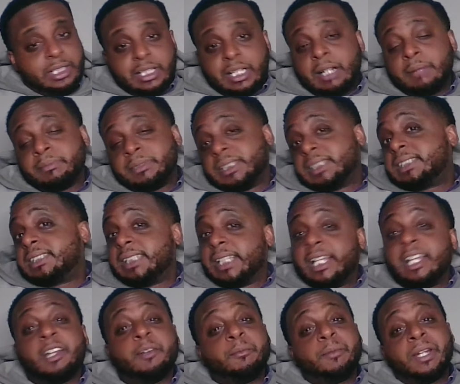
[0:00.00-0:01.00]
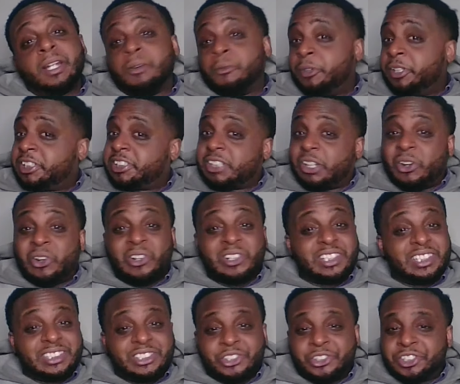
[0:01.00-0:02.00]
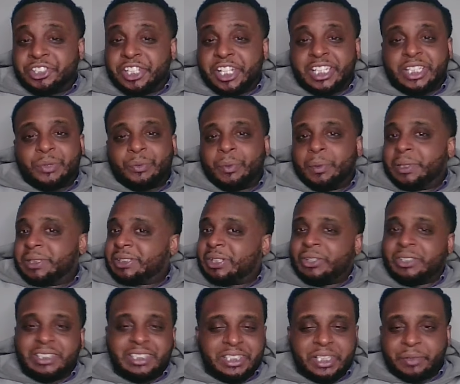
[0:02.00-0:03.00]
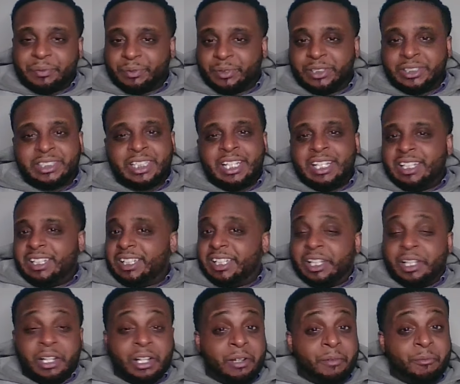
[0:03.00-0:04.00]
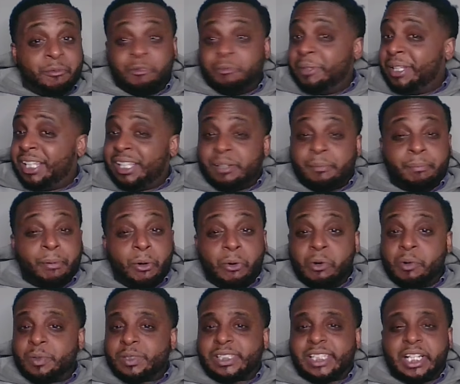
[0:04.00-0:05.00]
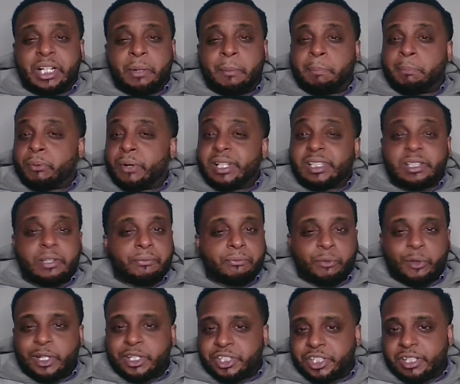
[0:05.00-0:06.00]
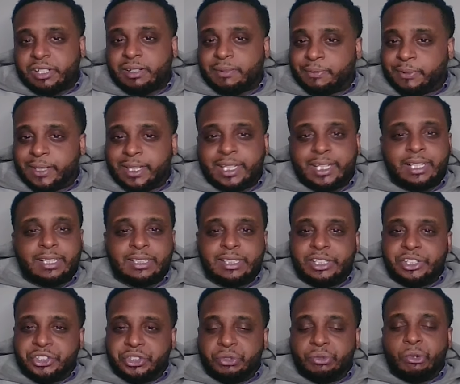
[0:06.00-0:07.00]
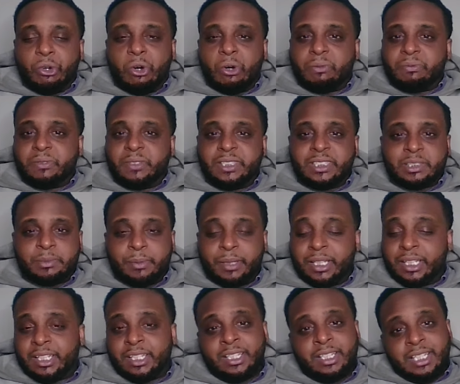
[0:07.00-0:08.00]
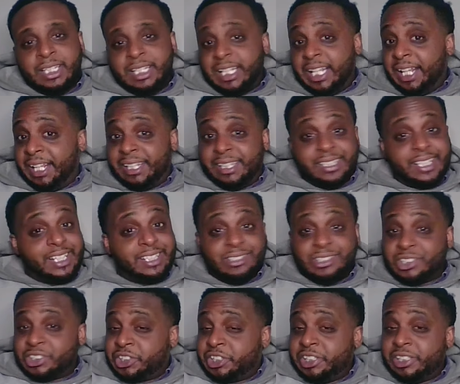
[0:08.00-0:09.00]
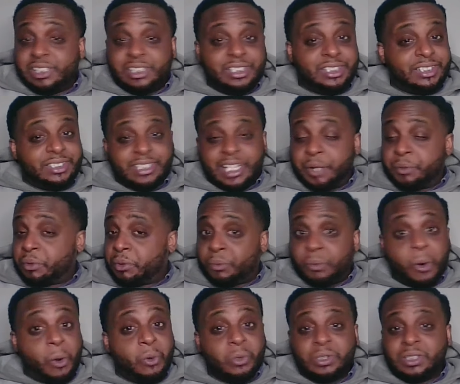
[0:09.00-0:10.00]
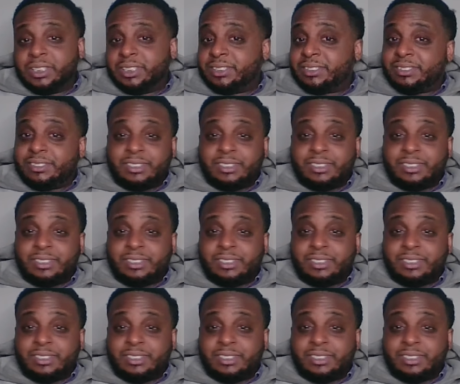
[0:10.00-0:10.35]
I'm just saying, man. We saw the trajectory. We saw the difference. Yeah, man, Poa was like a breath of fresh air for that LSU offense, man. And they looked good. They were rolling.